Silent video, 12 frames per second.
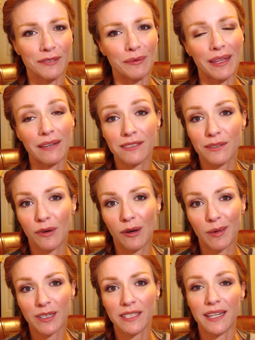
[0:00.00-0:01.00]
Well, I was in
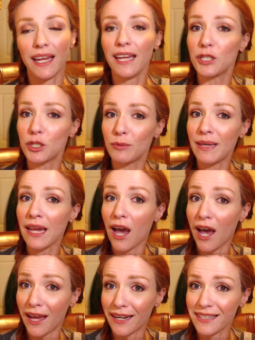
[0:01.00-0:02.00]
Walmart today, and to be
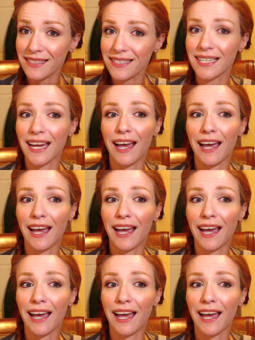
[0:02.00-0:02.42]
honest,